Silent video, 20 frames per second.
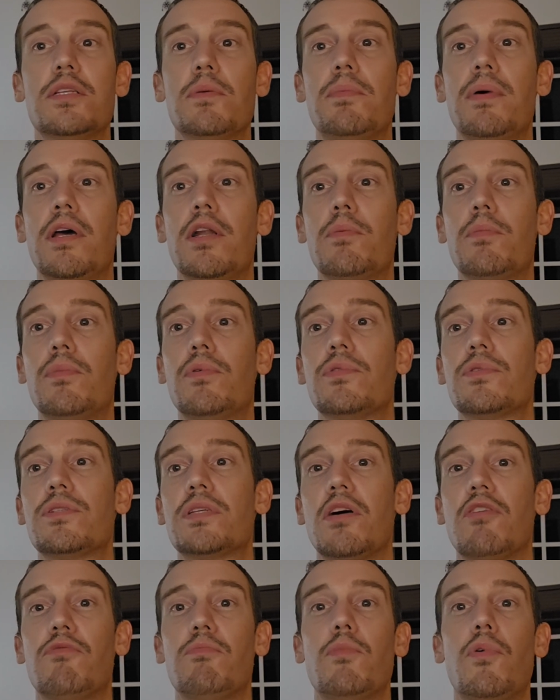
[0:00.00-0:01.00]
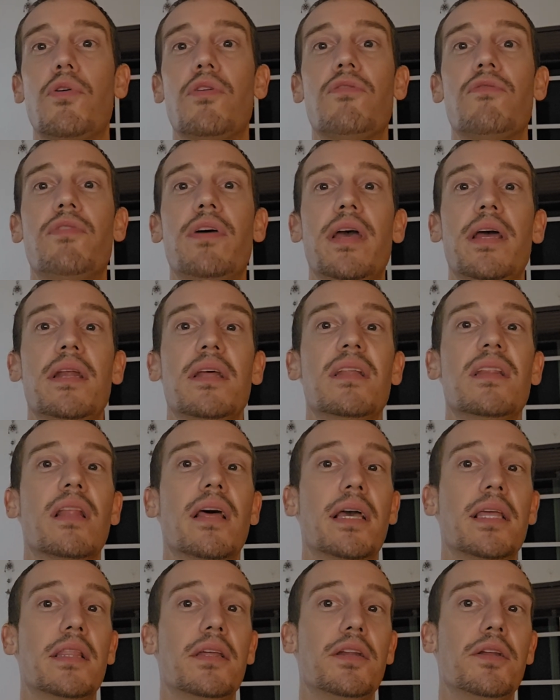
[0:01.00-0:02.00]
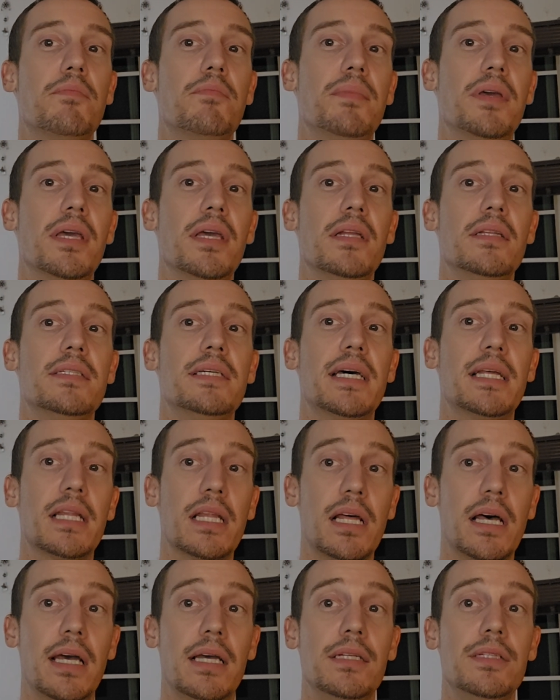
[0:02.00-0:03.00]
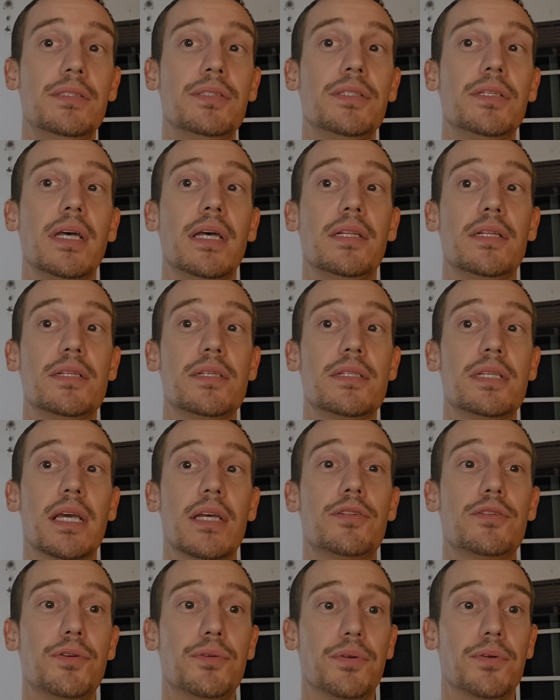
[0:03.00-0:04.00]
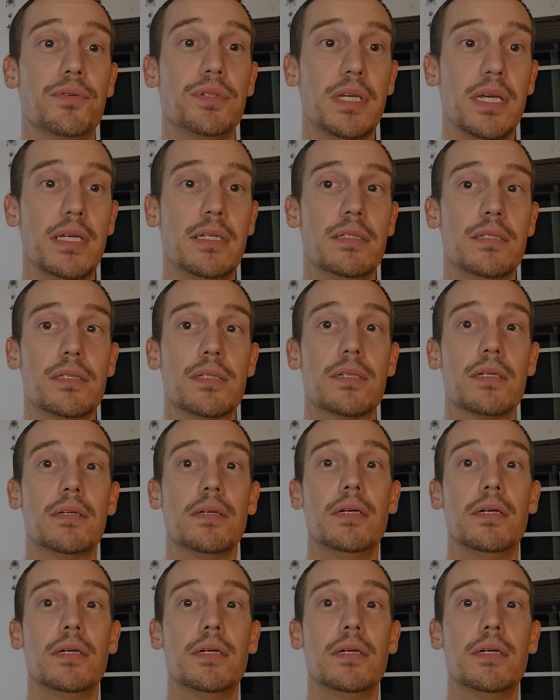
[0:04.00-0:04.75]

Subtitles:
dependable, self-motivated, likely to meet deadlines, and stick to routines.